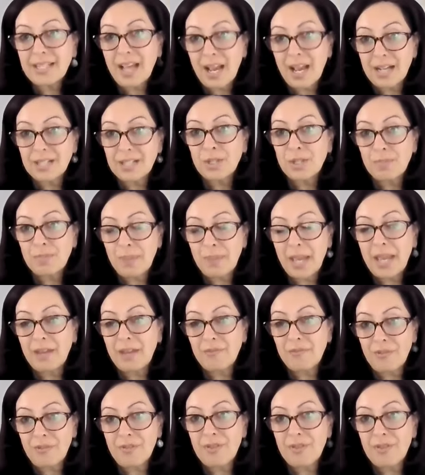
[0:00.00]
tag to
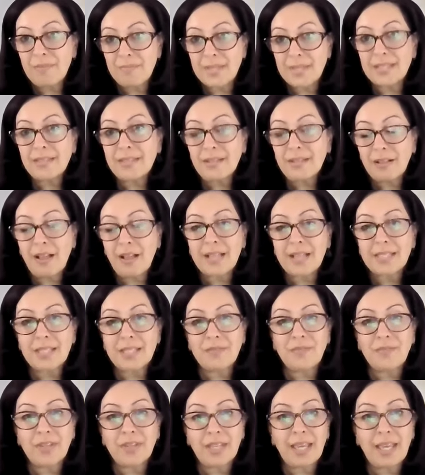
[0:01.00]
pay for the
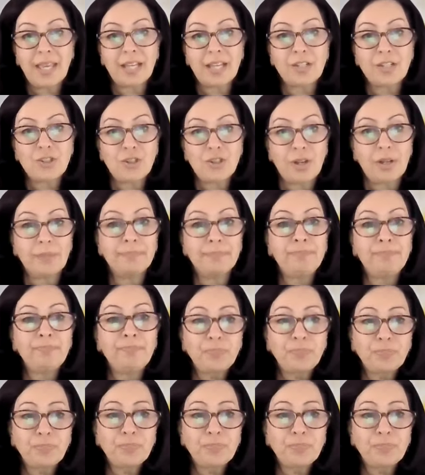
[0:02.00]
misclassification.